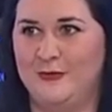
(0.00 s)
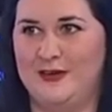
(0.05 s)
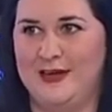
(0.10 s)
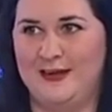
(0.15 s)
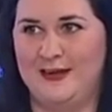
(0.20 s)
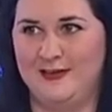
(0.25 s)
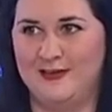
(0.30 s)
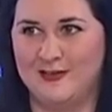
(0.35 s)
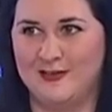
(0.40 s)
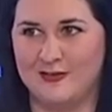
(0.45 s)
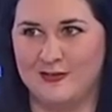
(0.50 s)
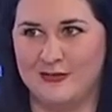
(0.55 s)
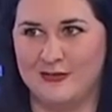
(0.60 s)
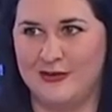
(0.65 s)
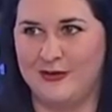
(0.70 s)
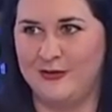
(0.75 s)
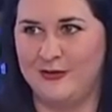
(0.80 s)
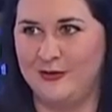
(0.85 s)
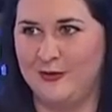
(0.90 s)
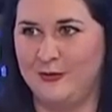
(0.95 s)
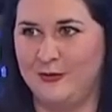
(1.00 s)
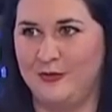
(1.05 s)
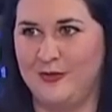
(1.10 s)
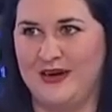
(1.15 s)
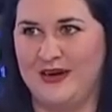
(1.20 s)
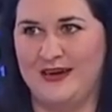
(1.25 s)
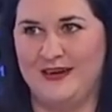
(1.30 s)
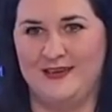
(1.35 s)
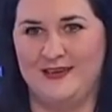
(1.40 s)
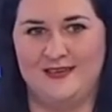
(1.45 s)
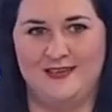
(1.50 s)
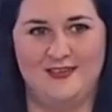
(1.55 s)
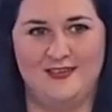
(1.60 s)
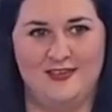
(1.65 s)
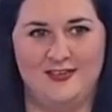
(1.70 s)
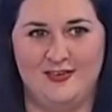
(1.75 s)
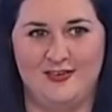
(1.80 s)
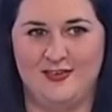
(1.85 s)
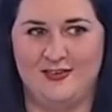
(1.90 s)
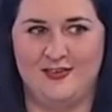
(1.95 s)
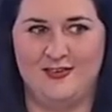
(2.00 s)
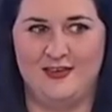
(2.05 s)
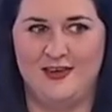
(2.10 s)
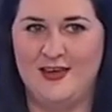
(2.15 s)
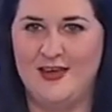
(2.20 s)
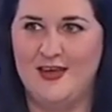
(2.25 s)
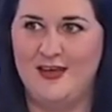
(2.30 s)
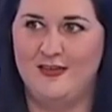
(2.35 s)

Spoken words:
dance group, and it's just,